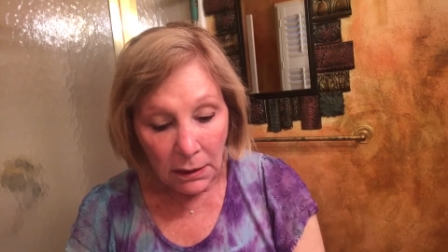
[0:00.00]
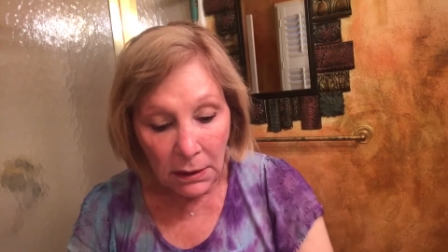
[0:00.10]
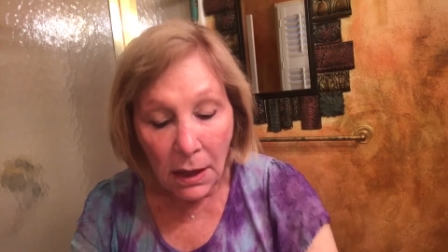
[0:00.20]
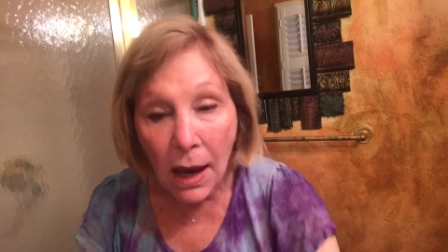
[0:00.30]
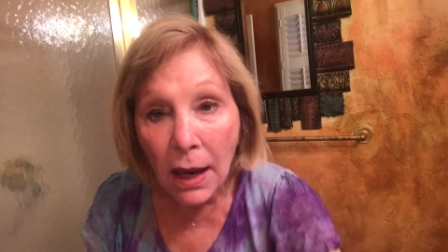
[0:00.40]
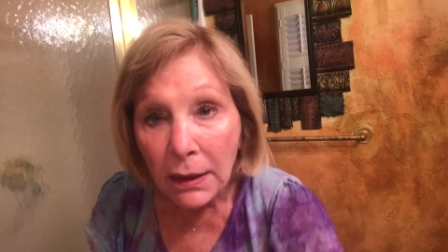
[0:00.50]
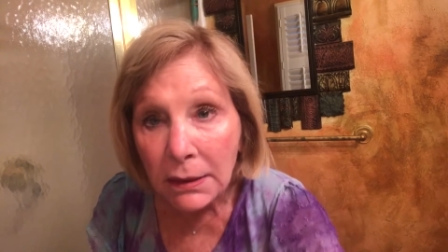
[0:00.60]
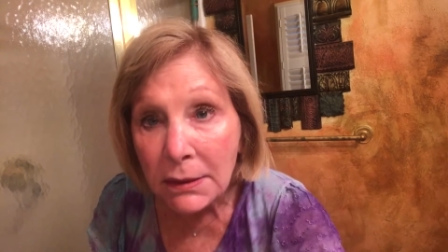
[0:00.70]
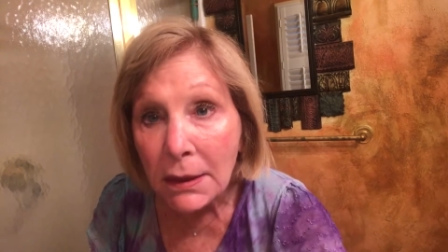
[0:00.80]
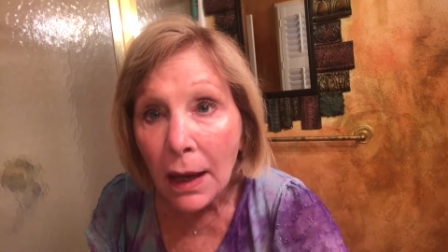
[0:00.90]

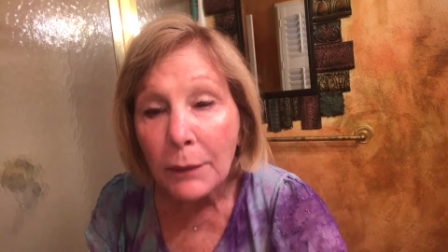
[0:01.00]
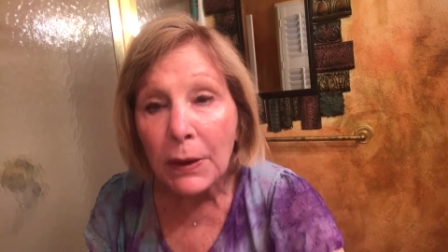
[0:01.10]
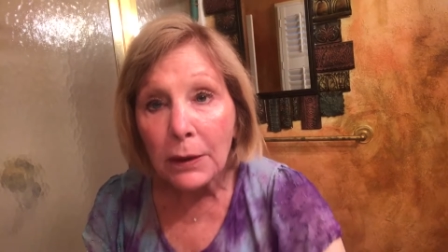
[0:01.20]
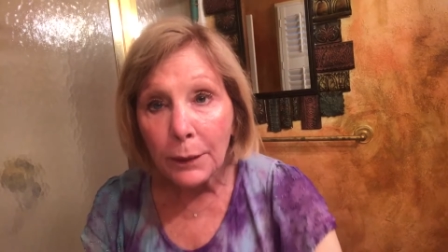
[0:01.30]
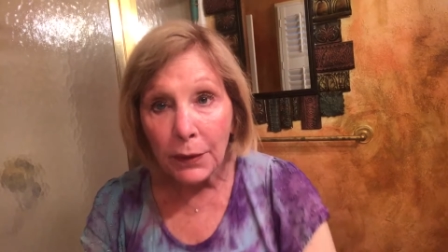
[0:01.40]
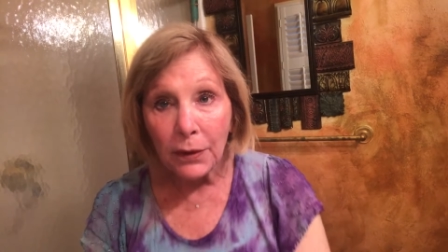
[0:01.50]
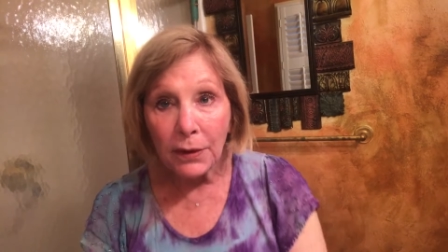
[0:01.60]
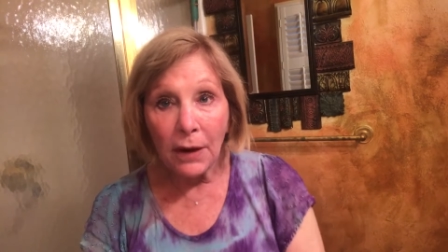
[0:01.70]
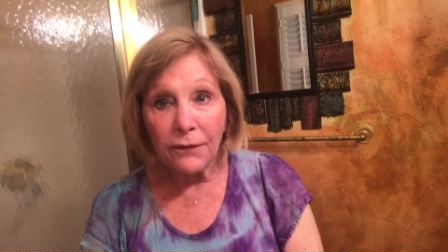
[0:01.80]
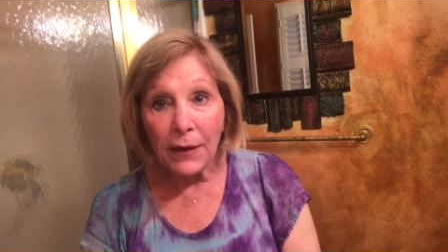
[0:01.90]
Next, I'm going to put on
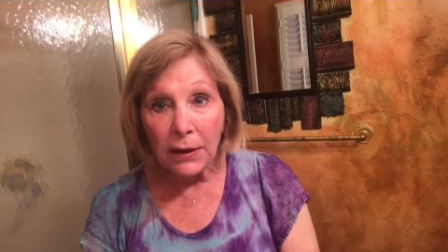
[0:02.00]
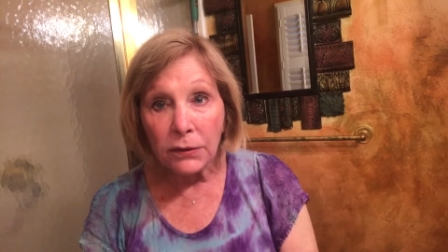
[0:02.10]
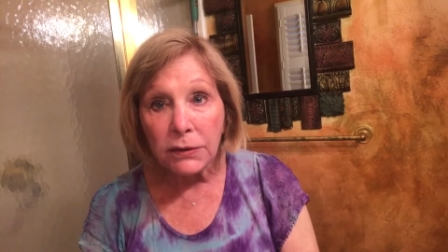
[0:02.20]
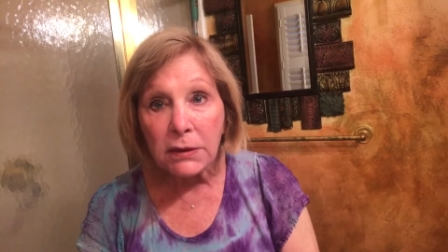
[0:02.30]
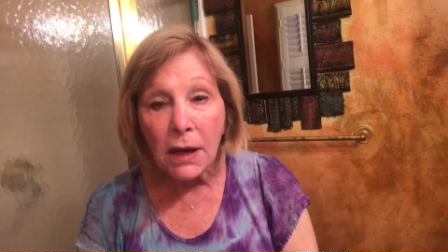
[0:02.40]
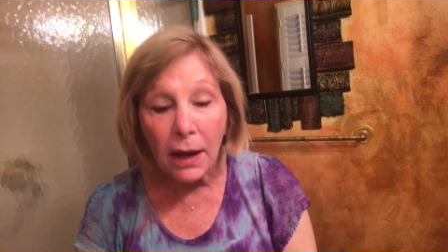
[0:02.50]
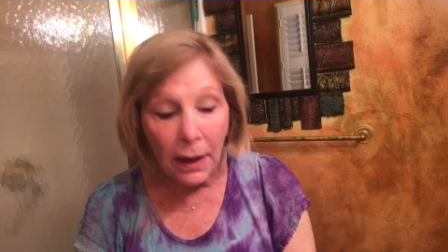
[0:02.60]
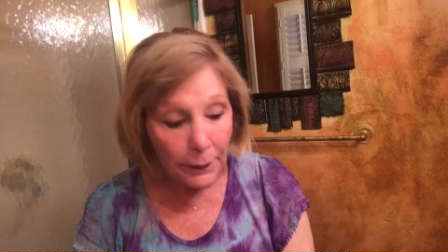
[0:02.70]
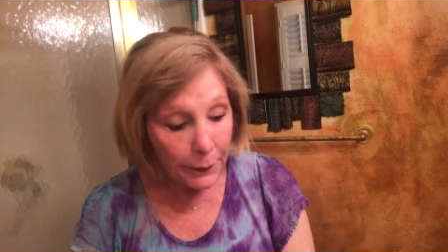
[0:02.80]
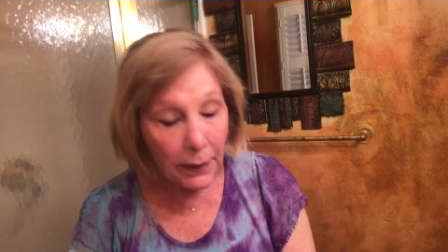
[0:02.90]
our final
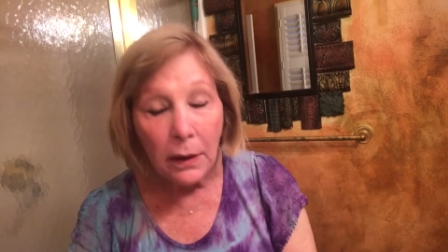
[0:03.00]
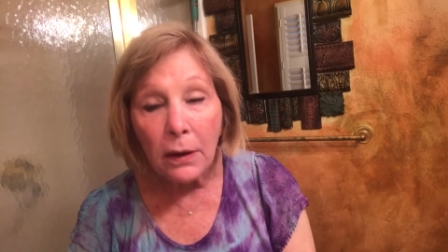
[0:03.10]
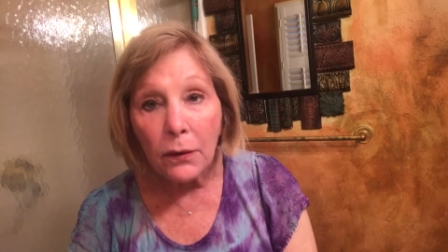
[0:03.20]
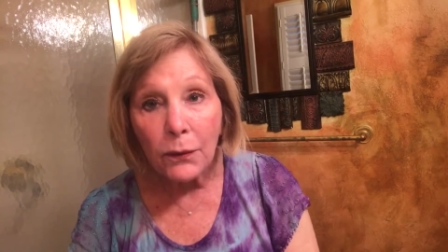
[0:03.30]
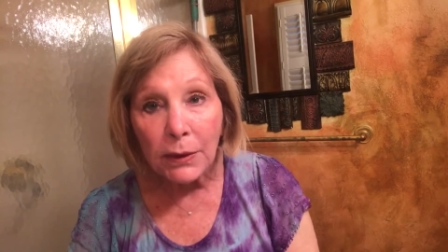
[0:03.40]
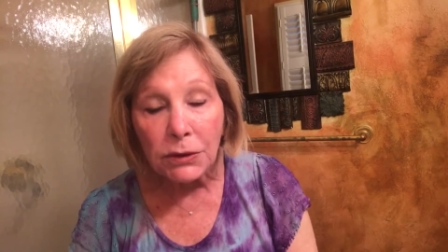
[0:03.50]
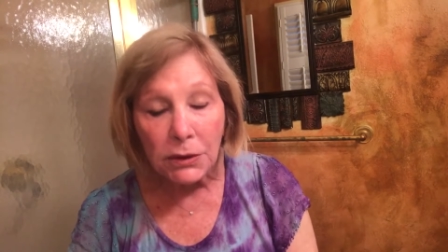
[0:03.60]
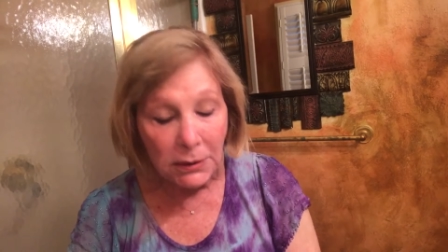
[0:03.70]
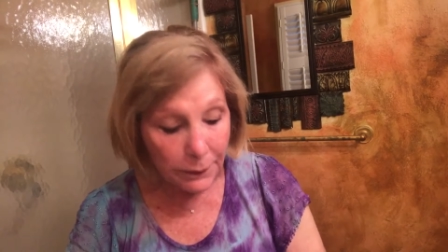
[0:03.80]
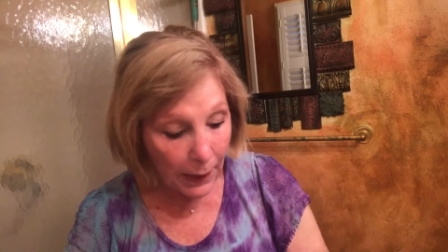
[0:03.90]
step, which
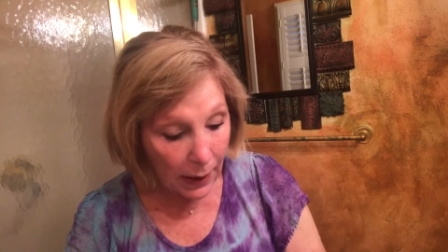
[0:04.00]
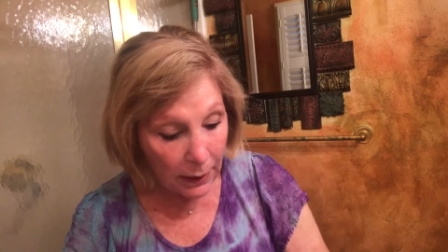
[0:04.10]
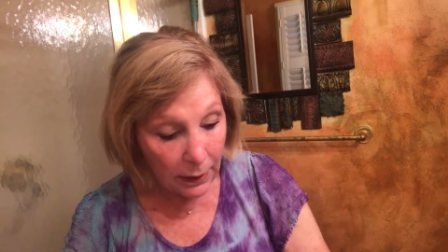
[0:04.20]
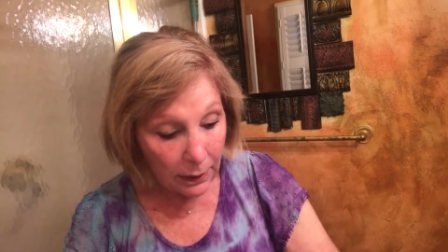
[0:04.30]
is my